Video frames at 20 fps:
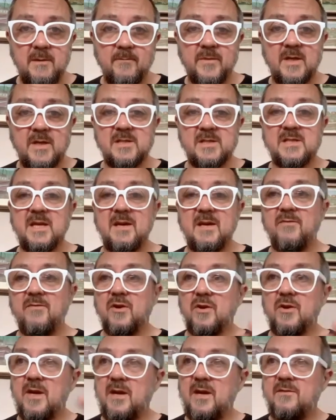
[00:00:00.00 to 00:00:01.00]
The staff are
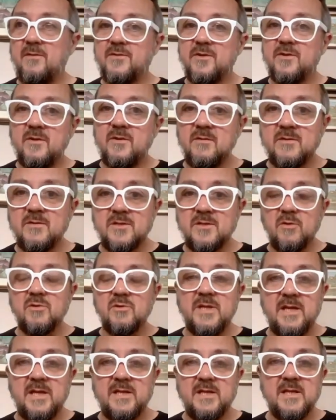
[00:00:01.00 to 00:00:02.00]
going to have to
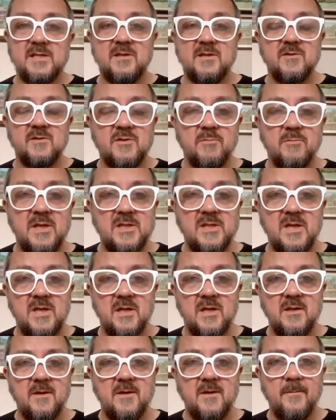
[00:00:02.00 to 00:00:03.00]
socially distance from each
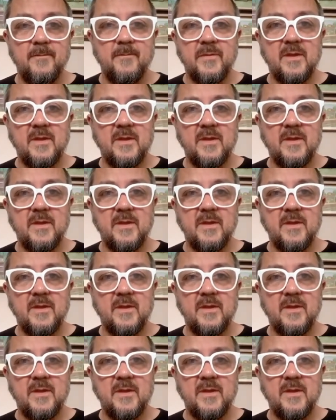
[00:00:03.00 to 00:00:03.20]
other.